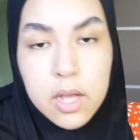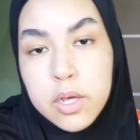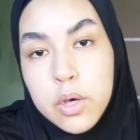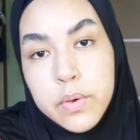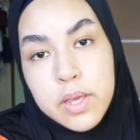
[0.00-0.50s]
I'll
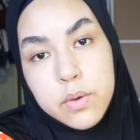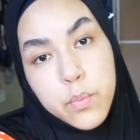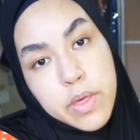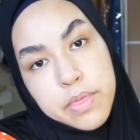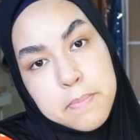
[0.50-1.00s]
go in
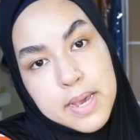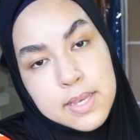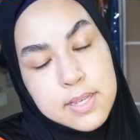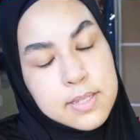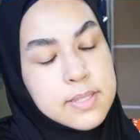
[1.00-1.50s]
with my
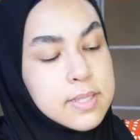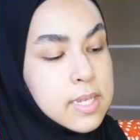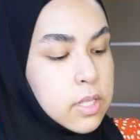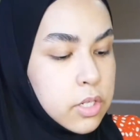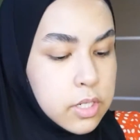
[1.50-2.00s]

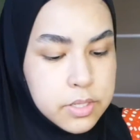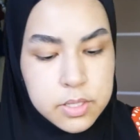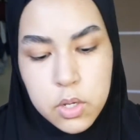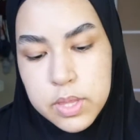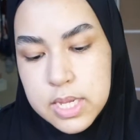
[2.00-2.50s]
concealer.
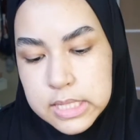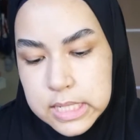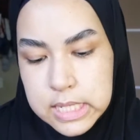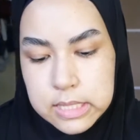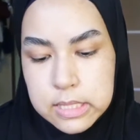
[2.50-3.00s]
So this
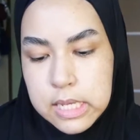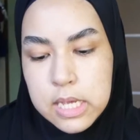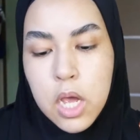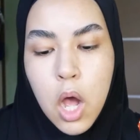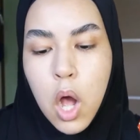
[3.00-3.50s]
is
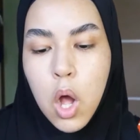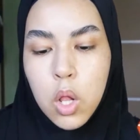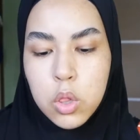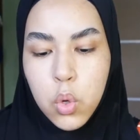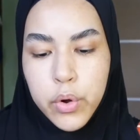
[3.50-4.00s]
the
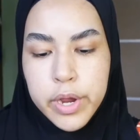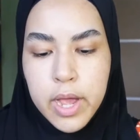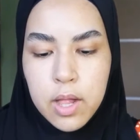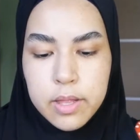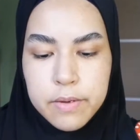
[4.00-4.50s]
L'Oreal